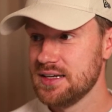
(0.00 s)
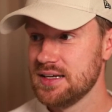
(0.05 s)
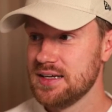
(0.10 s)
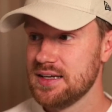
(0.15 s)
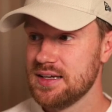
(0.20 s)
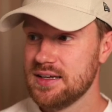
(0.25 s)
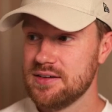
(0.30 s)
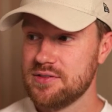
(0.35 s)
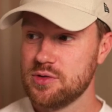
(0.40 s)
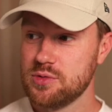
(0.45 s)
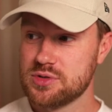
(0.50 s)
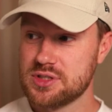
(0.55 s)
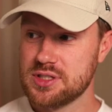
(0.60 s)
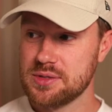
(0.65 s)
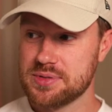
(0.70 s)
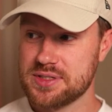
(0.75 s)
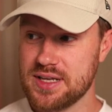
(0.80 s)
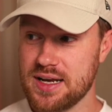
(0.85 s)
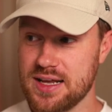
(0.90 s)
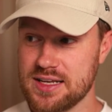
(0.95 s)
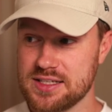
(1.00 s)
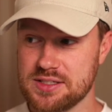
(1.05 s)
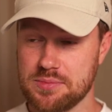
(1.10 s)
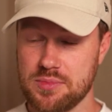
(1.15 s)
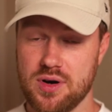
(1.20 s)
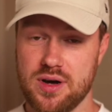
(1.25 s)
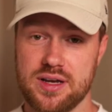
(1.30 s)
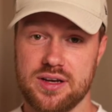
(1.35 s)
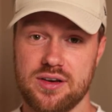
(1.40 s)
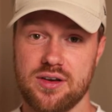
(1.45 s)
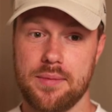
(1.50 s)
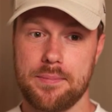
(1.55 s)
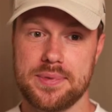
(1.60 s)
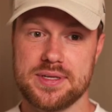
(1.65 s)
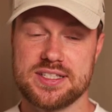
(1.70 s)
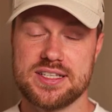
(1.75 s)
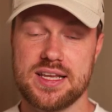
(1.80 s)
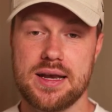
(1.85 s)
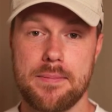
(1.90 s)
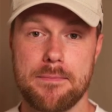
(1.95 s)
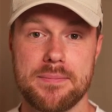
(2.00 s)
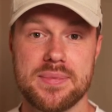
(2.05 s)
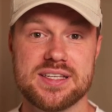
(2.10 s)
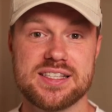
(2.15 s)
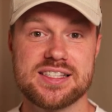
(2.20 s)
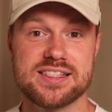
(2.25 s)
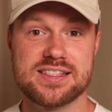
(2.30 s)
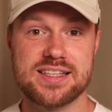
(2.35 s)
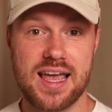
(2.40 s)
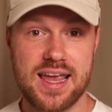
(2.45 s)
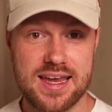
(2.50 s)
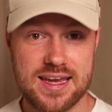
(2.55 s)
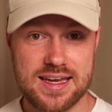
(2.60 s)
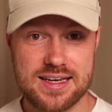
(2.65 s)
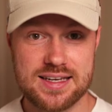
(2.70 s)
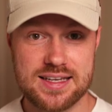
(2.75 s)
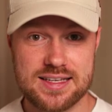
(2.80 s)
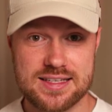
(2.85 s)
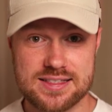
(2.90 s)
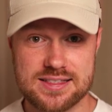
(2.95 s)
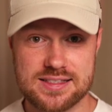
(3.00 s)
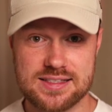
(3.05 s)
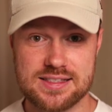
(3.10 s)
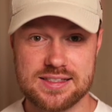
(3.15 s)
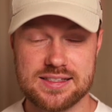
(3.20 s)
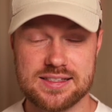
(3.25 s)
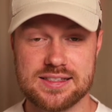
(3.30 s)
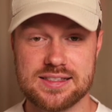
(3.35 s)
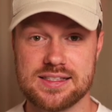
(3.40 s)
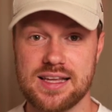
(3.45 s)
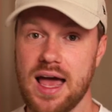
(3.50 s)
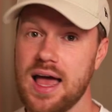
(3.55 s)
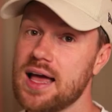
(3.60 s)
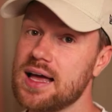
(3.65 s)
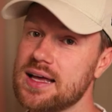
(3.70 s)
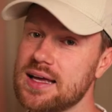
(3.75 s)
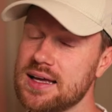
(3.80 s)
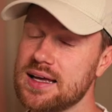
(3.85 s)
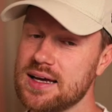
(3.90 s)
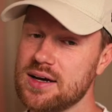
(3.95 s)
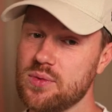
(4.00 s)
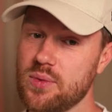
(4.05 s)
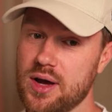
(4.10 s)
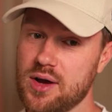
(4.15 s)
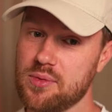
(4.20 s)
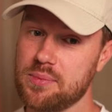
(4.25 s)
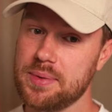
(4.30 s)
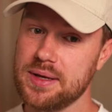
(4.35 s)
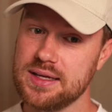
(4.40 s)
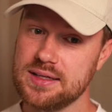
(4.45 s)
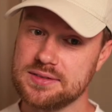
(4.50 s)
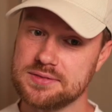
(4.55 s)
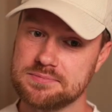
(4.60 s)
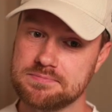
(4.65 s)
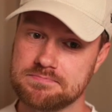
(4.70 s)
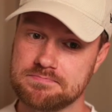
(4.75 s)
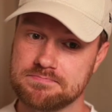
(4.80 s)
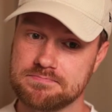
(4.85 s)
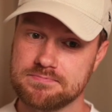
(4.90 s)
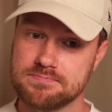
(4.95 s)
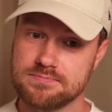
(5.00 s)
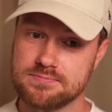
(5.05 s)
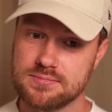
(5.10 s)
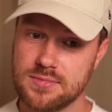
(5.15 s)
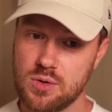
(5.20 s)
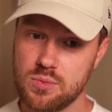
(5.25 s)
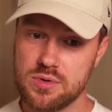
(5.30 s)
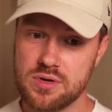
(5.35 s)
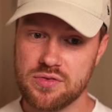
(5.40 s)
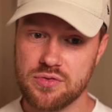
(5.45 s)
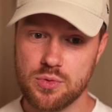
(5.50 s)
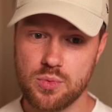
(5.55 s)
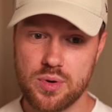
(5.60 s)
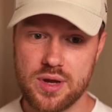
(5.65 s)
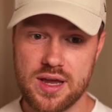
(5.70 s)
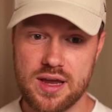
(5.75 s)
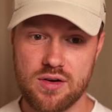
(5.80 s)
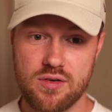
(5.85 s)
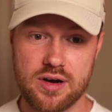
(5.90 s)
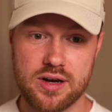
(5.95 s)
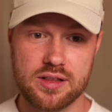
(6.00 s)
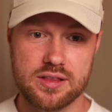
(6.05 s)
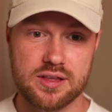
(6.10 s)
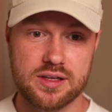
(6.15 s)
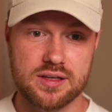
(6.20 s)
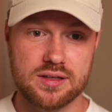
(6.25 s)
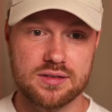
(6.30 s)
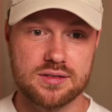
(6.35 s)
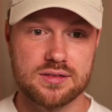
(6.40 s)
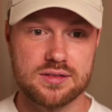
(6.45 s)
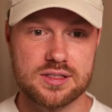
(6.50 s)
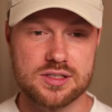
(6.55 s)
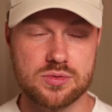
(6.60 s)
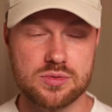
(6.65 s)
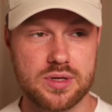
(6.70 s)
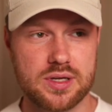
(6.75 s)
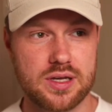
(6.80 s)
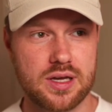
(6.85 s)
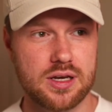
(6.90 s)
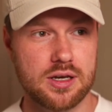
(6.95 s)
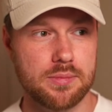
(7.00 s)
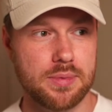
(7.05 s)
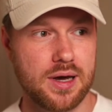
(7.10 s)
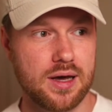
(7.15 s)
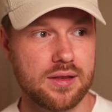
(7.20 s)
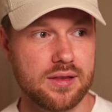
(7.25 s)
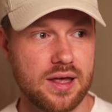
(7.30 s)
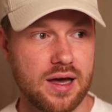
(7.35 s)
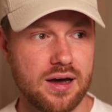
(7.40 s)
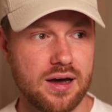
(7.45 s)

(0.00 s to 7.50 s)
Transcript: 14% Aston Martin, 9% Mercedes. Oh, Alpine. I wonder if we'll hear anything this weekend about that